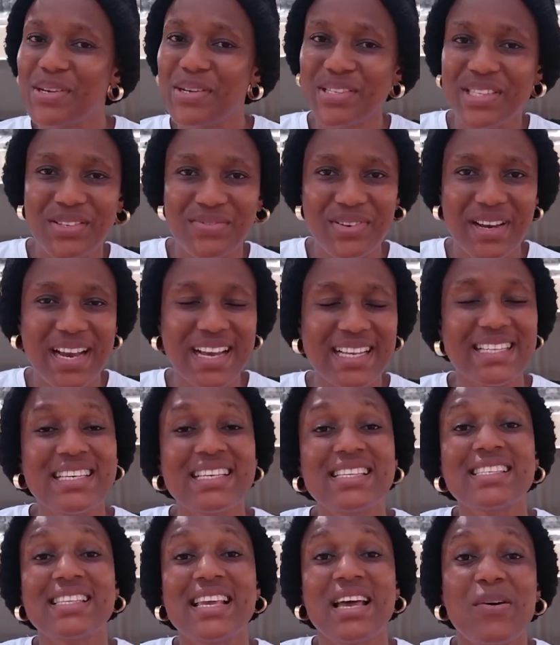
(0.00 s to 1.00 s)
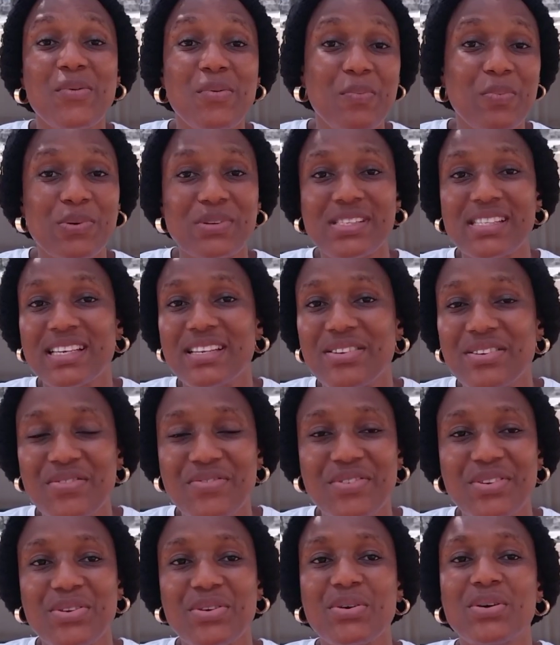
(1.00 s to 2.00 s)
notified each time we post a new
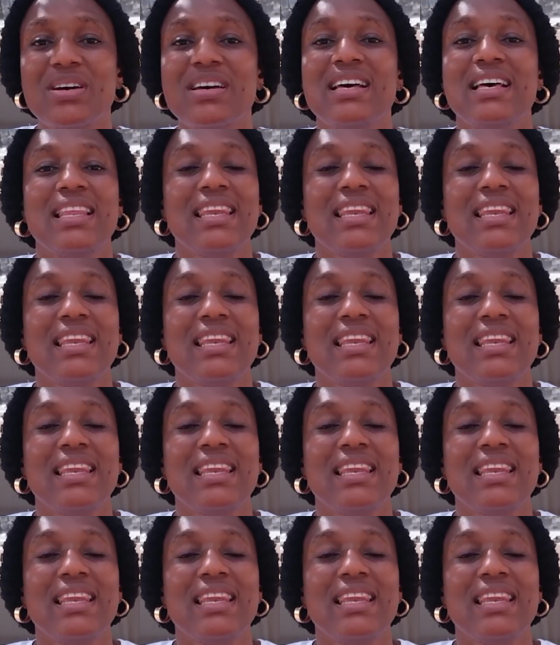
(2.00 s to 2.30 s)
video.